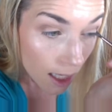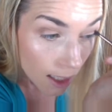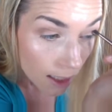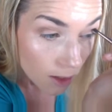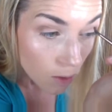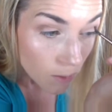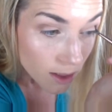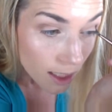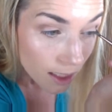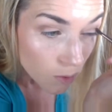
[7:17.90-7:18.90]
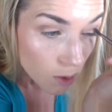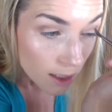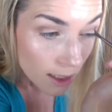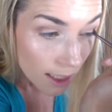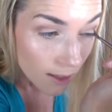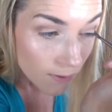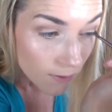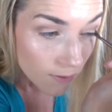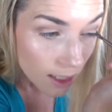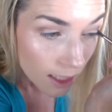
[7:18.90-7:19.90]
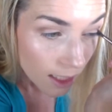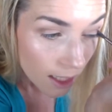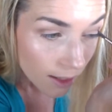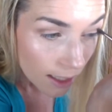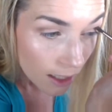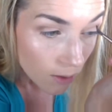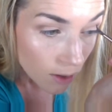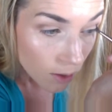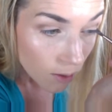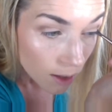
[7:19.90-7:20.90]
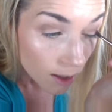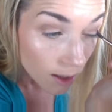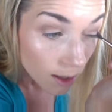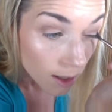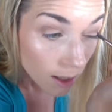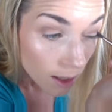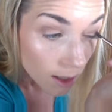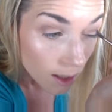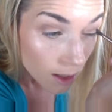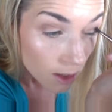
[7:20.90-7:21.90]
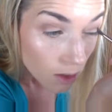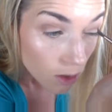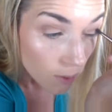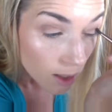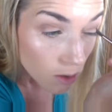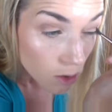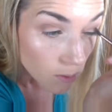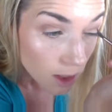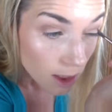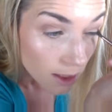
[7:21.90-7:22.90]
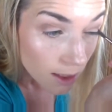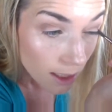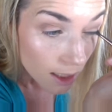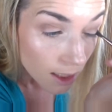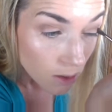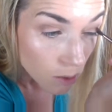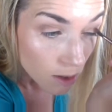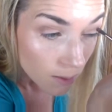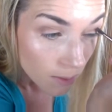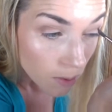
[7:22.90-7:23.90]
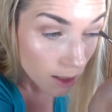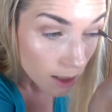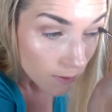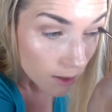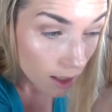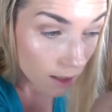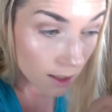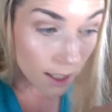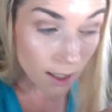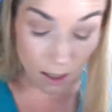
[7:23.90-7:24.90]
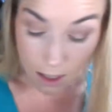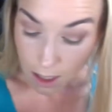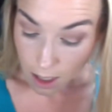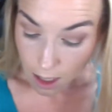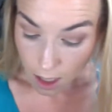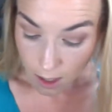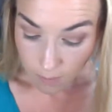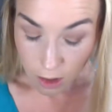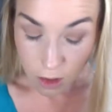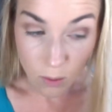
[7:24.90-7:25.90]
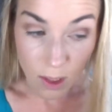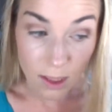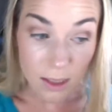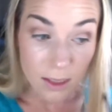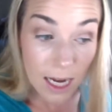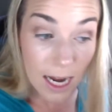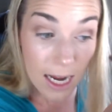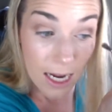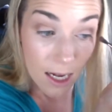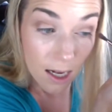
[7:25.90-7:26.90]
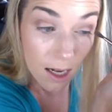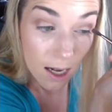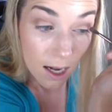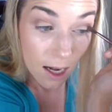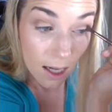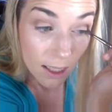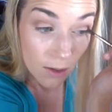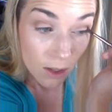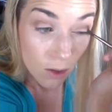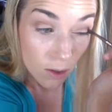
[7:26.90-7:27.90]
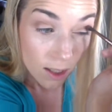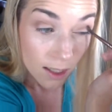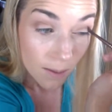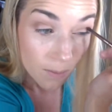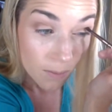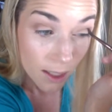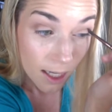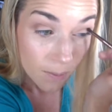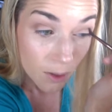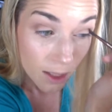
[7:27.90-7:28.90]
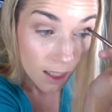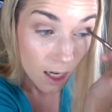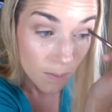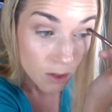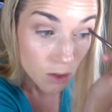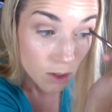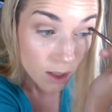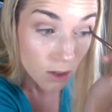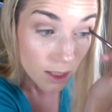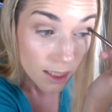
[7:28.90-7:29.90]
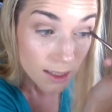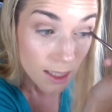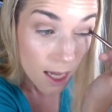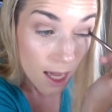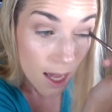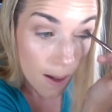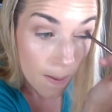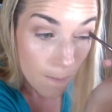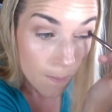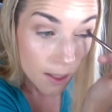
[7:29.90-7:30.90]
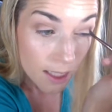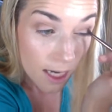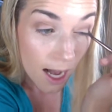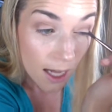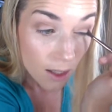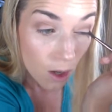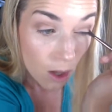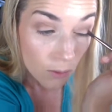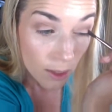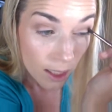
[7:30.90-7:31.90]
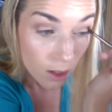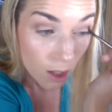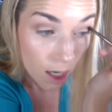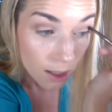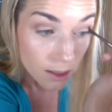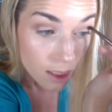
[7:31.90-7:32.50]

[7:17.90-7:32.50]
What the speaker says: You almost kind of work in like a V on that outer corner. You don't want to go too much on the lid because we're going to be putting a different color there. You just want to stay on the outer corner and then again bring it up to the crease, but not all the way across.